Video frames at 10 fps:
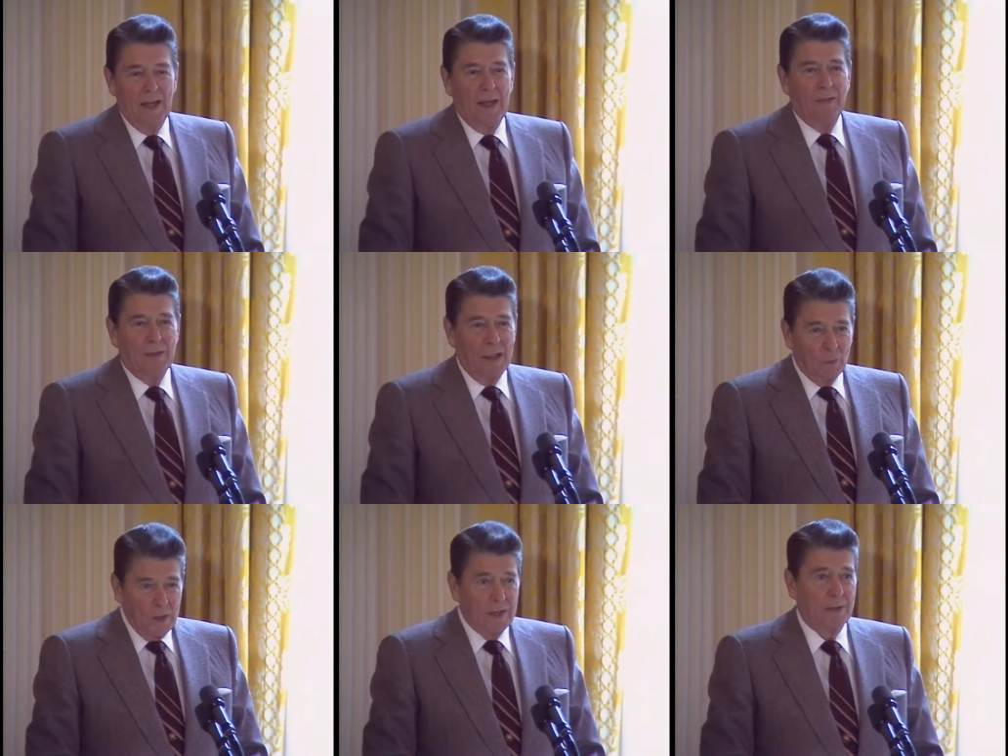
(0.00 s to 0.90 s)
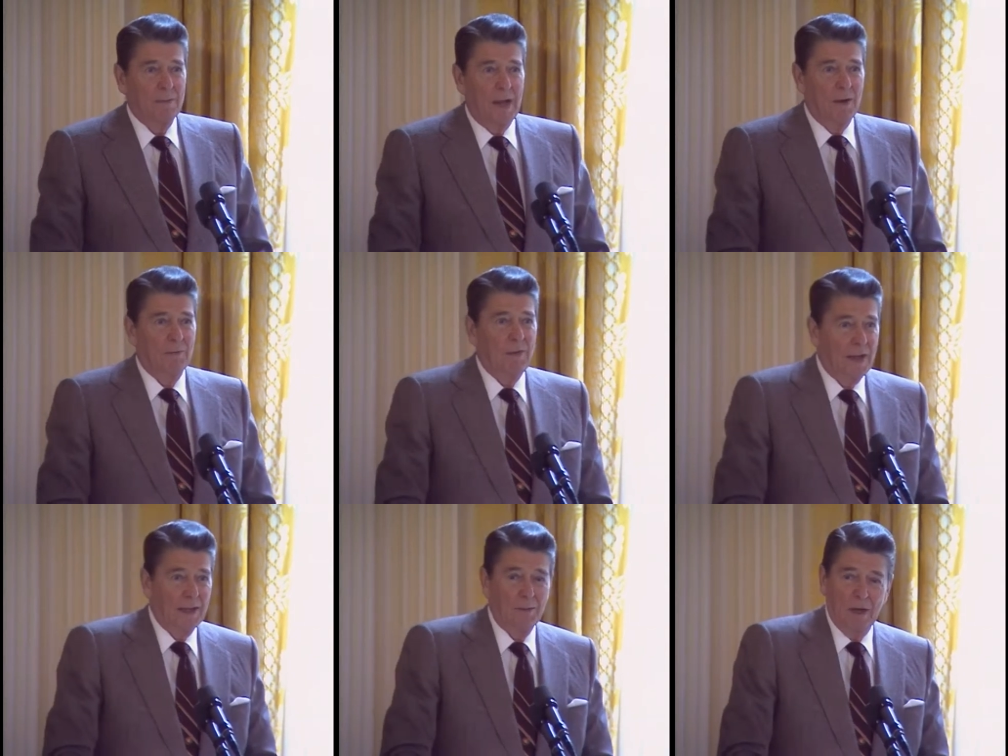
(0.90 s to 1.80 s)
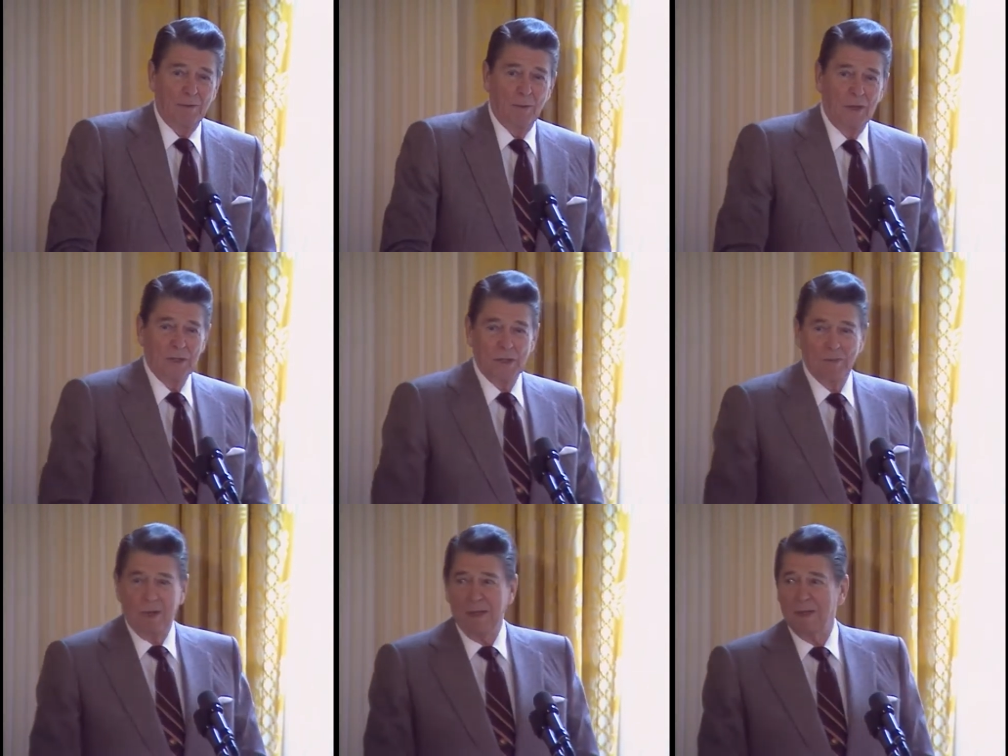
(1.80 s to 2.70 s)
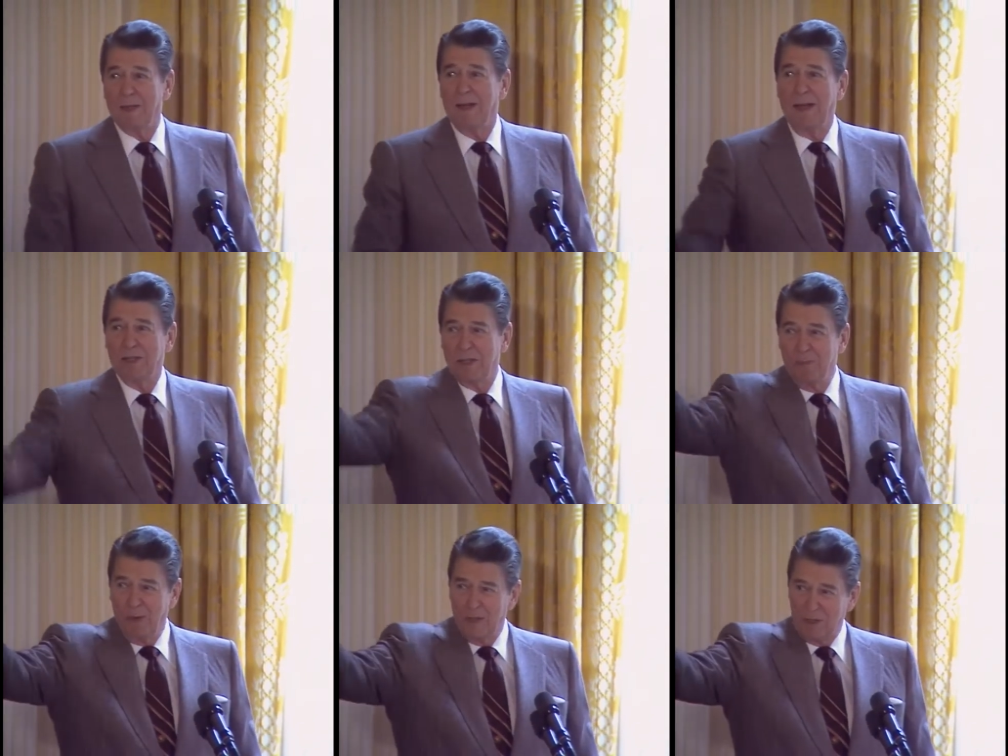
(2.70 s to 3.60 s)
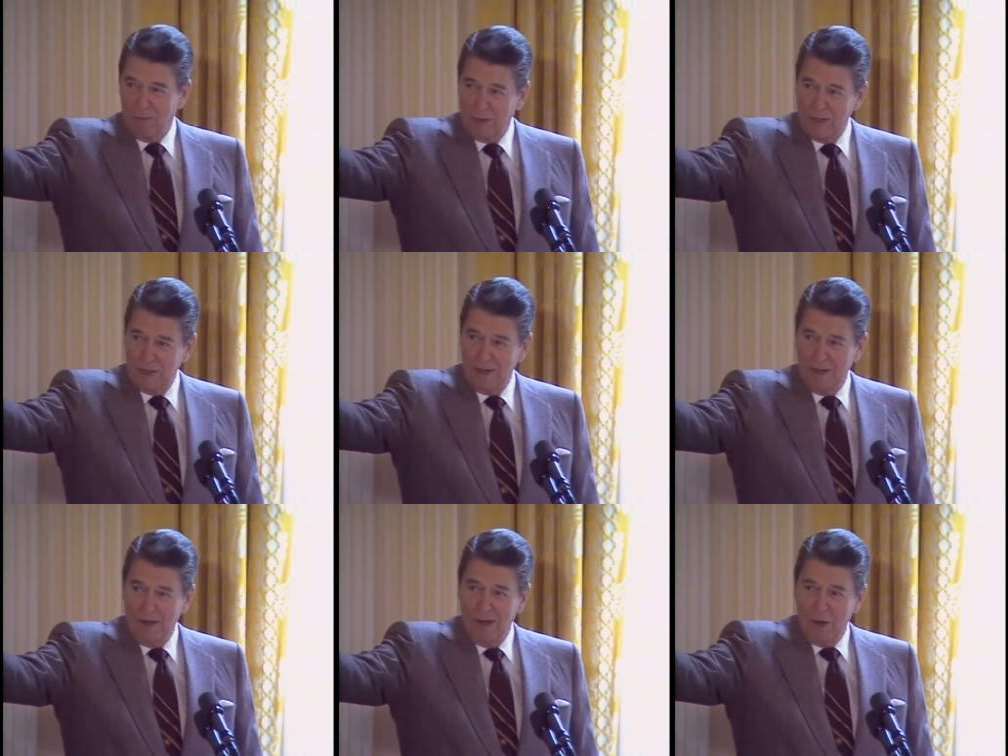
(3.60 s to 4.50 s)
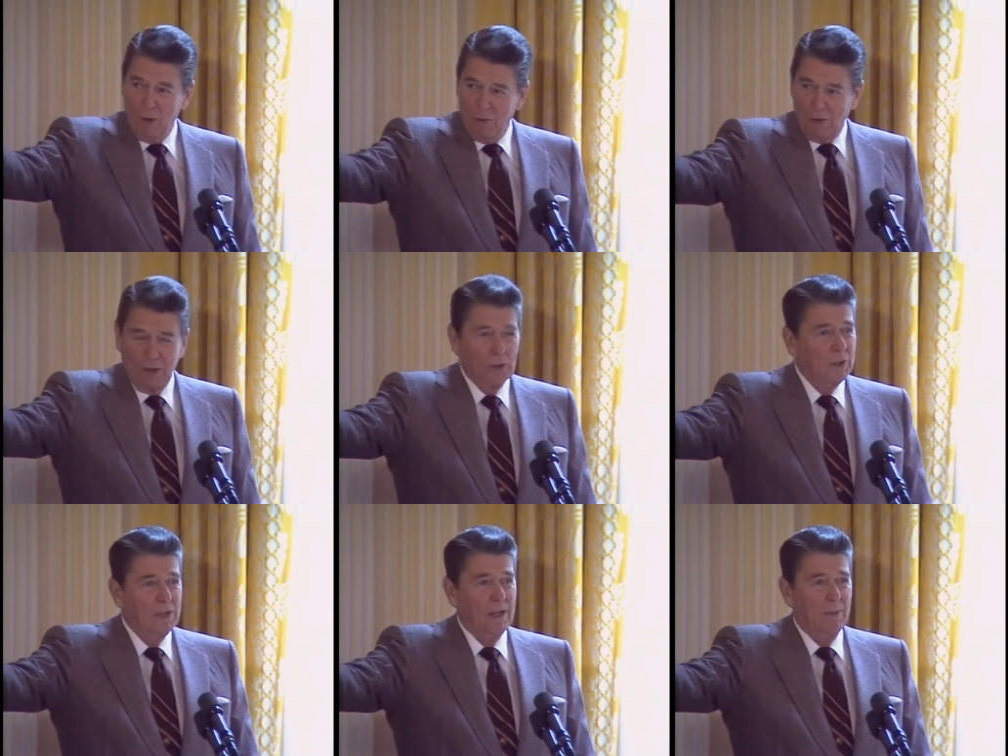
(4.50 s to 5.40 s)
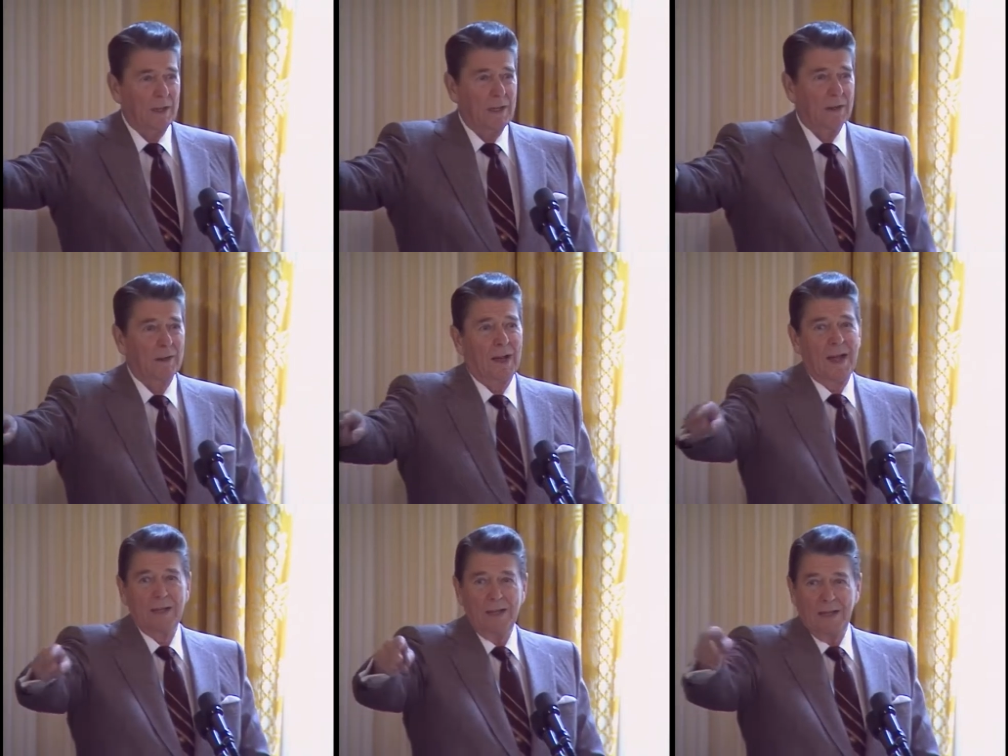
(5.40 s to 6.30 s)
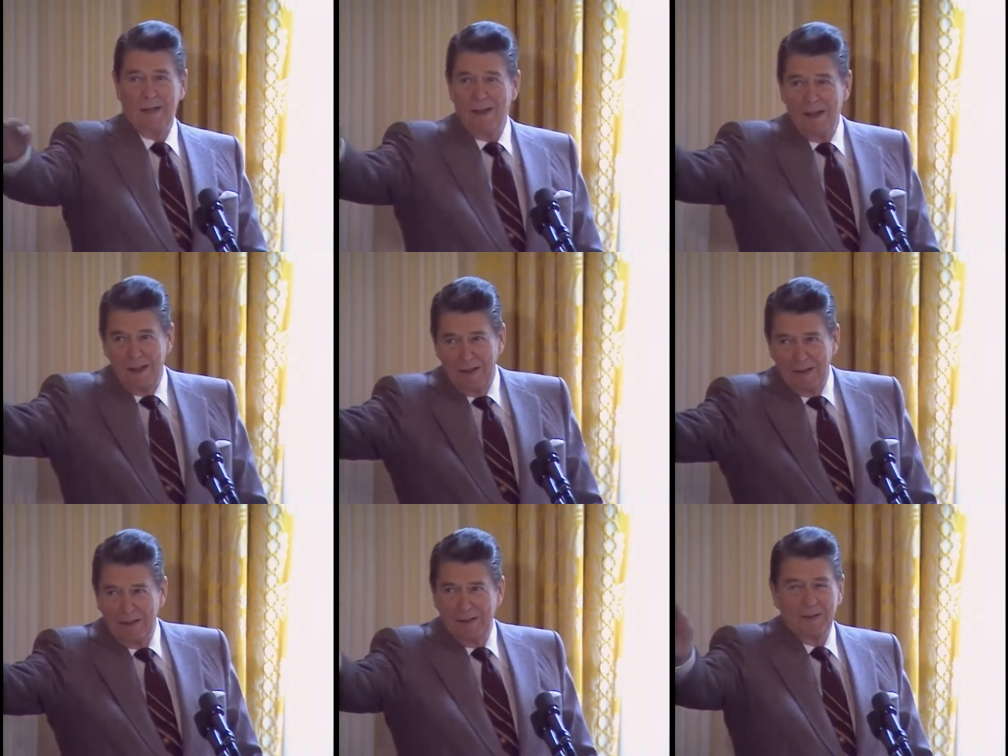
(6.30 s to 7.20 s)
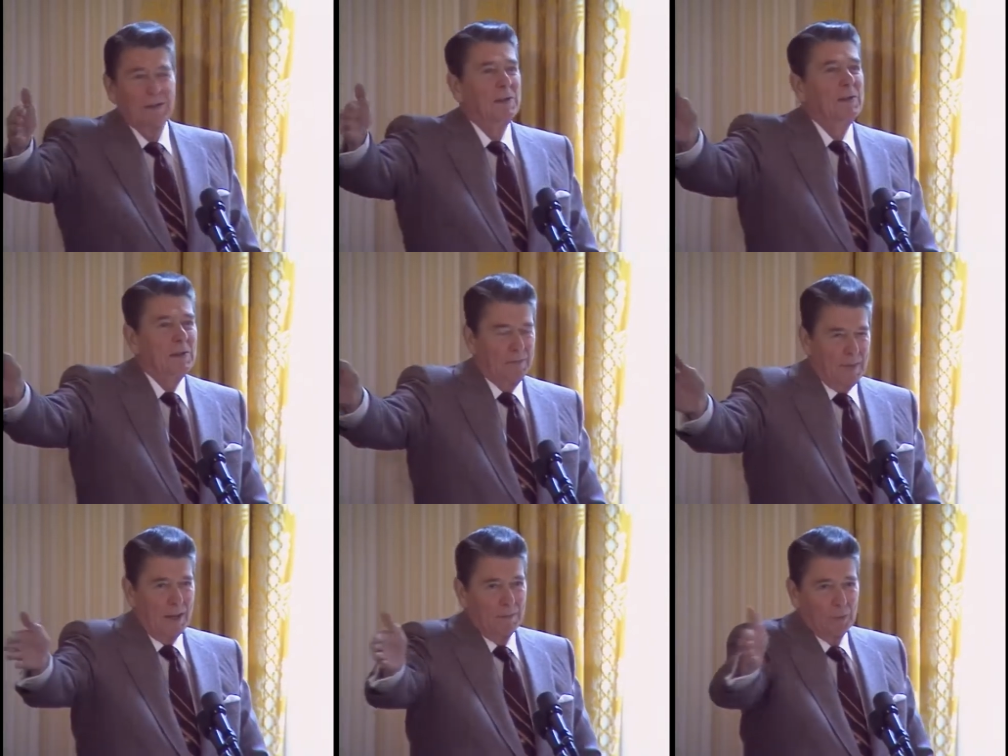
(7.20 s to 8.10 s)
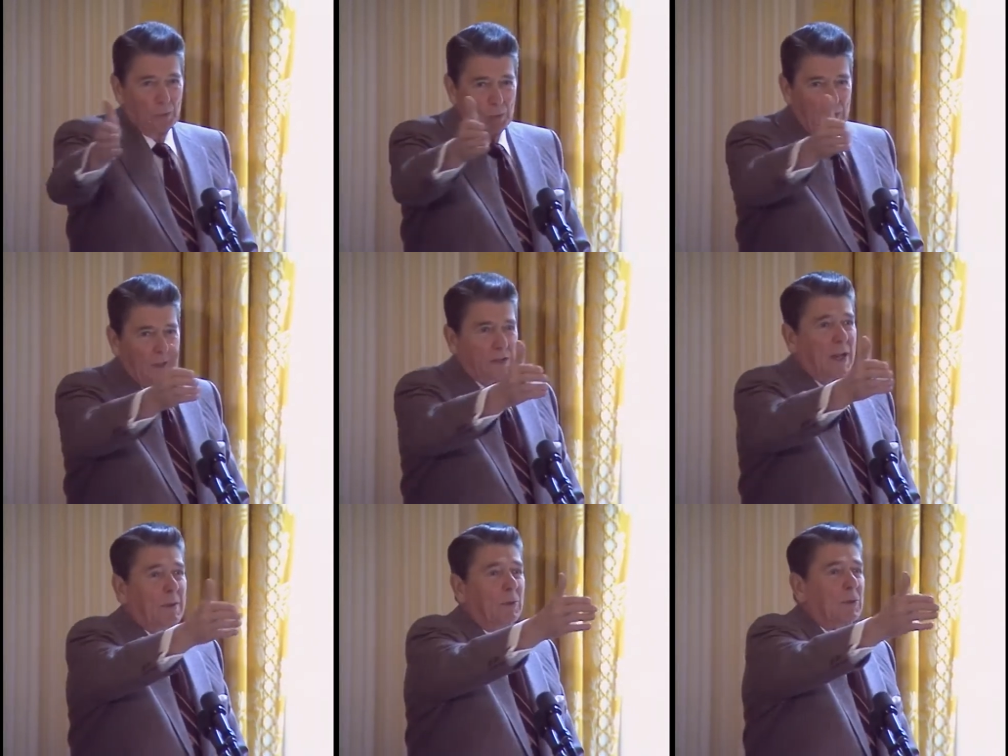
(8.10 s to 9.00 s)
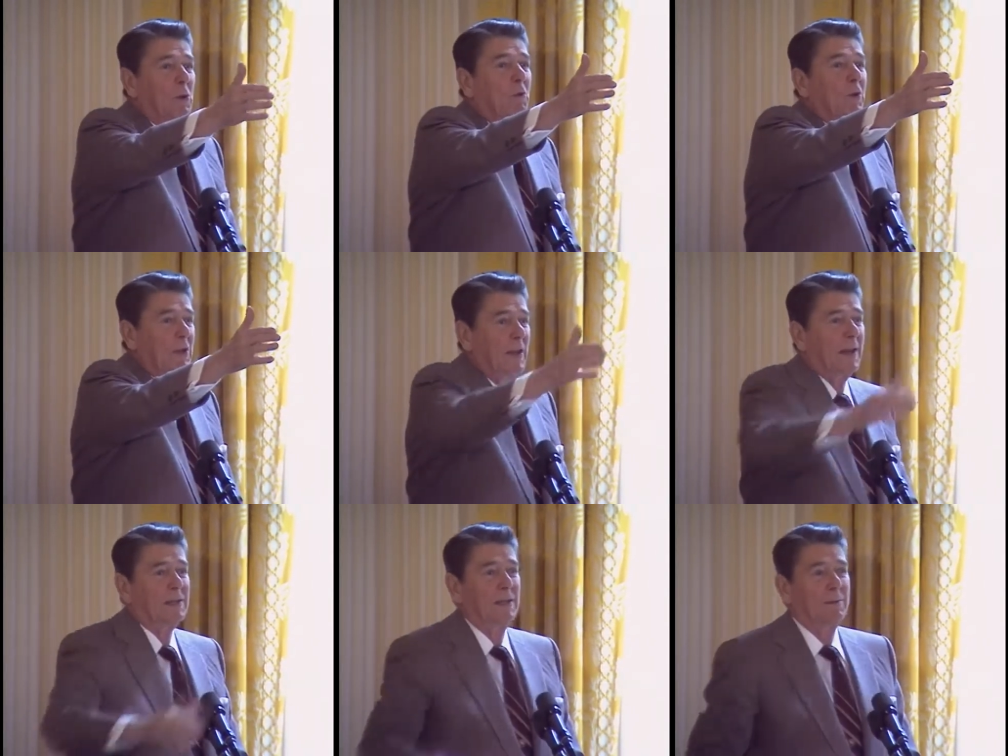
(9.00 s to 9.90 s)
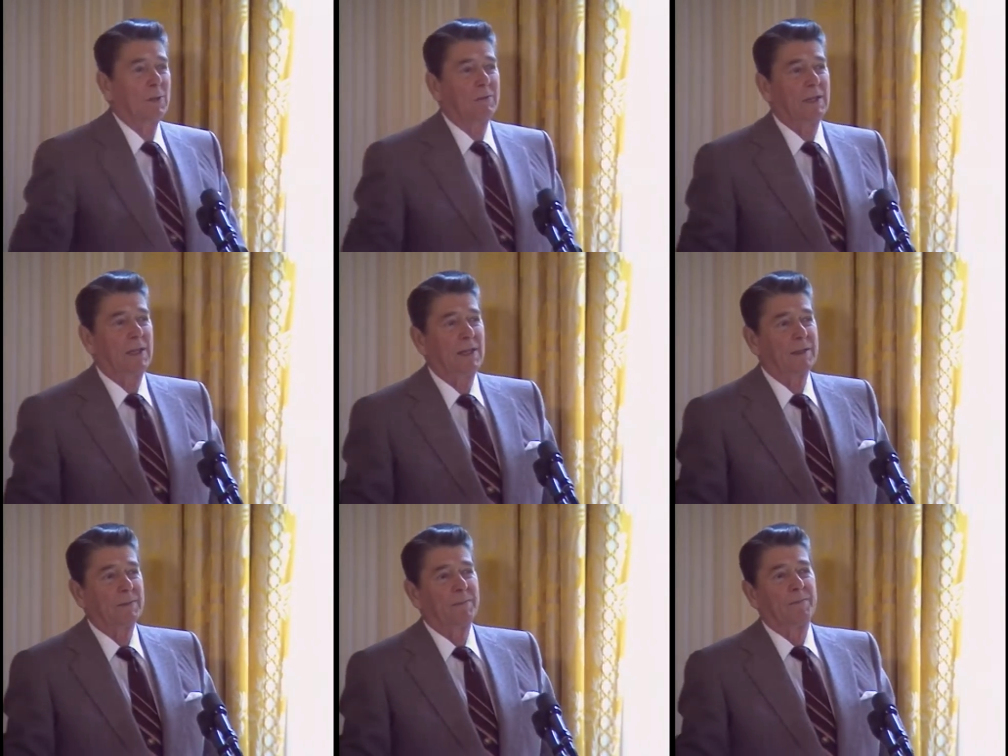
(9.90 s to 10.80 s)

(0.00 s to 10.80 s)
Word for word: And then we come down, finally, when everyone is in place, and Nancy brings the president over to her table here, and I take Madam through the tables over to that table over there.